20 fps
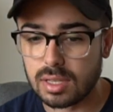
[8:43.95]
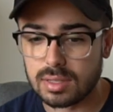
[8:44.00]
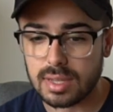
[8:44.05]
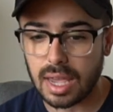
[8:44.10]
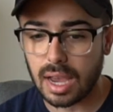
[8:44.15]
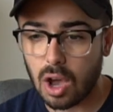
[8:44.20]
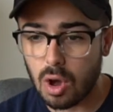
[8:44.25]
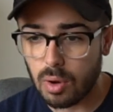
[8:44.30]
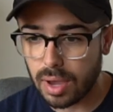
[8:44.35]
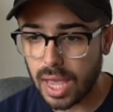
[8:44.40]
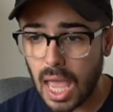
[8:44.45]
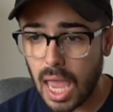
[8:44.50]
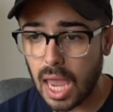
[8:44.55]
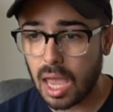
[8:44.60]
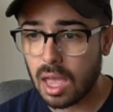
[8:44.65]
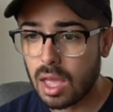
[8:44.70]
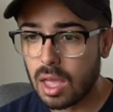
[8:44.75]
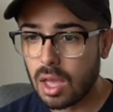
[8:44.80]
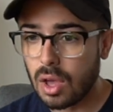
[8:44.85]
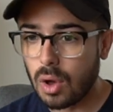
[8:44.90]
It's like,
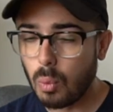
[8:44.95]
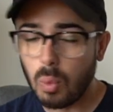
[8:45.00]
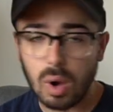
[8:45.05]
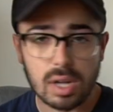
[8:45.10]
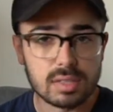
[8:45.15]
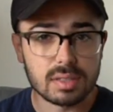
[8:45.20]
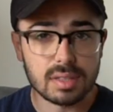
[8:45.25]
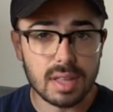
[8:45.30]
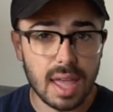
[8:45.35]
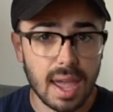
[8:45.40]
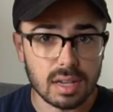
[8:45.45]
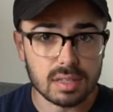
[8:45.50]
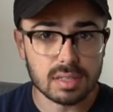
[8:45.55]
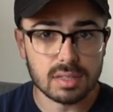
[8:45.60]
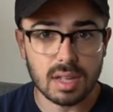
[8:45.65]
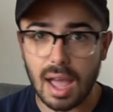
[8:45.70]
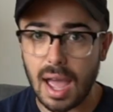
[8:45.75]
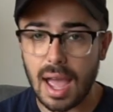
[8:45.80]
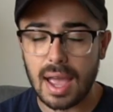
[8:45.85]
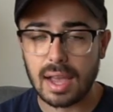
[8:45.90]
okay, what's
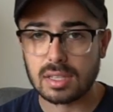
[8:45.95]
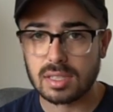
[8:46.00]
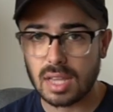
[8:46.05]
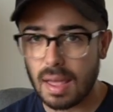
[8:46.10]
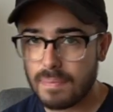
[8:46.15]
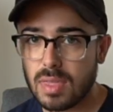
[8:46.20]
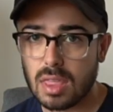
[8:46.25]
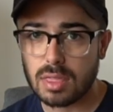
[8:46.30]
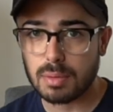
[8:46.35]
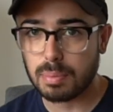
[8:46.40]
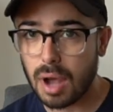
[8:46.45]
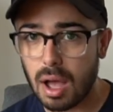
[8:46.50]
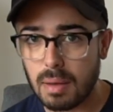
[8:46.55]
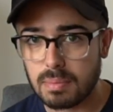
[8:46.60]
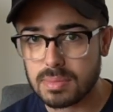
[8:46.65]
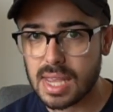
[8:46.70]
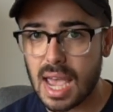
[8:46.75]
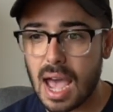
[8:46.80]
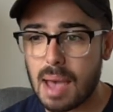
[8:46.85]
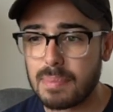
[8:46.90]
next? I accept that the
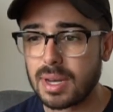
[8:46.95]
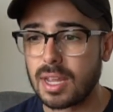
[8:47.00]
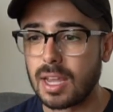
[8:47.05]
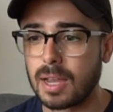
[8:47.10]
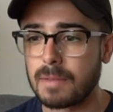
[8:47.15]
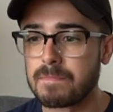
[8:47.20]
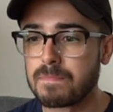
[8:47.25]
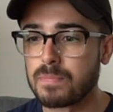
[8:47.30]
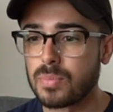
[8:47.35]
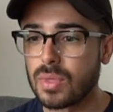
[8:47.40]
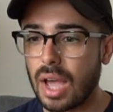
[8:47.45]
problem's happening.